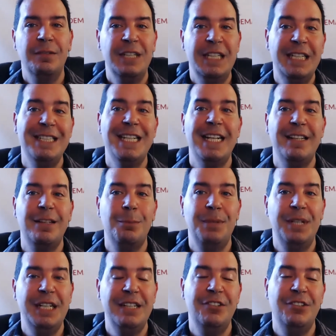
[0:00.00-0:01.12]
He's at the
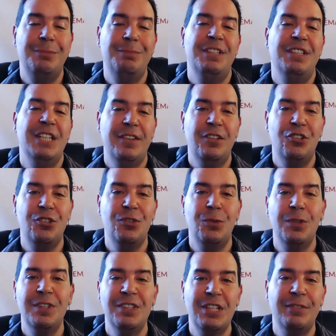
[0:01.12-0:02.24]
beach, he's at the
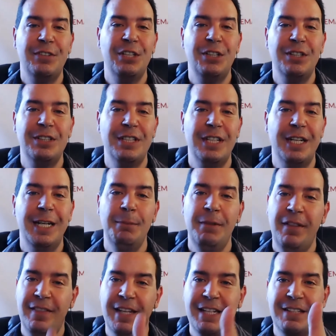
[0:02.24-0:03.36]
shore, he's having a good time.
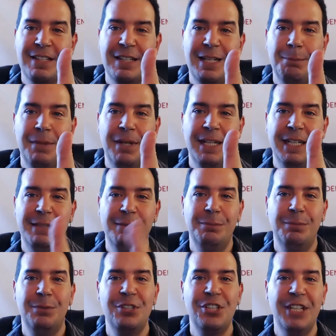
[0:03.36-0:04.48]
Thanks a lot, buddy.
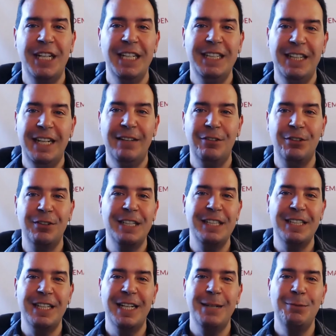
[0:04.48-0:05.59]
Appreciate it. Have a great
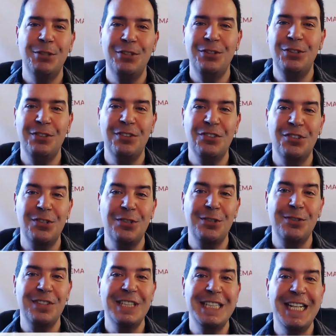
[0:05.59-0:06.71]
time, dude. You
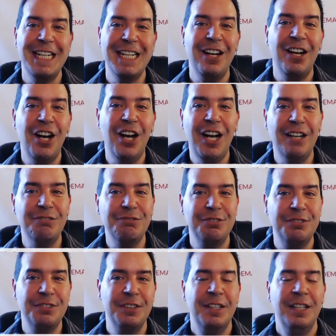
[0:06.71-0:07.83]
deserve the day
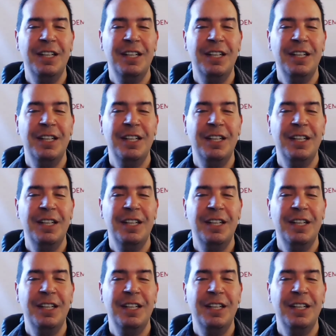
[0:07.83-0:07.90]
off.